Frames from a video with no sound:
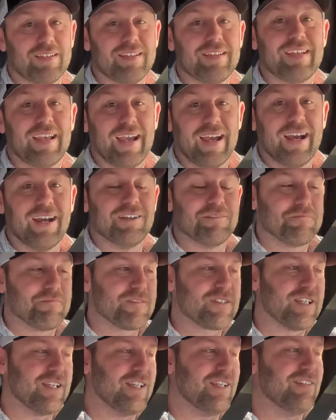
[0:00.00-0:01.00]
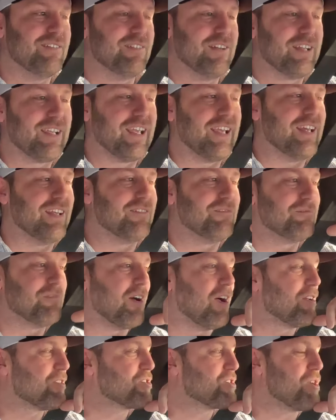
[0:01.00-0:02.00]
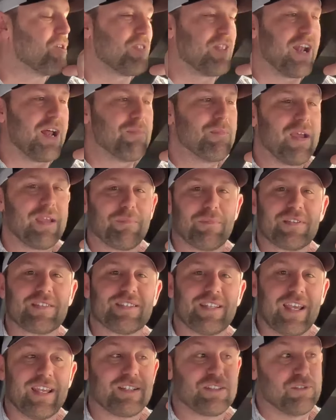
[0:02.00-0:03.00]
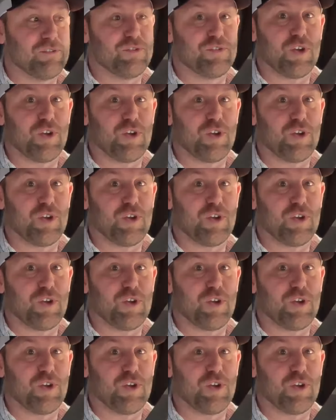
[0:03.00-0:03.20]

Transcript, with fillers: Yeah, see, again, I'll show that I make mistakes.